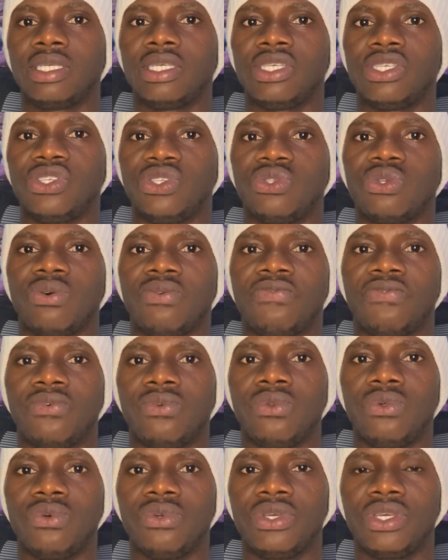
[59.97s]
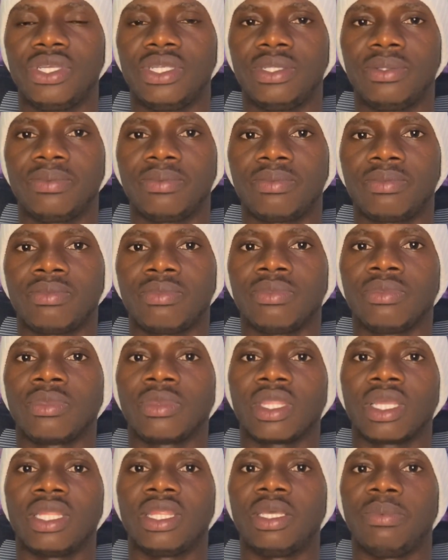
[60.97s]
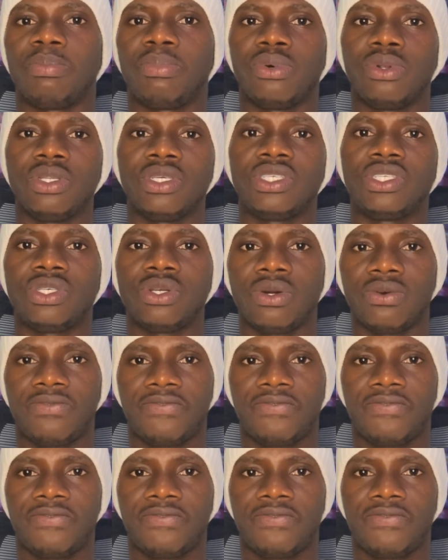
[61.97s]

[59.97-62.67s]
is not following the policy of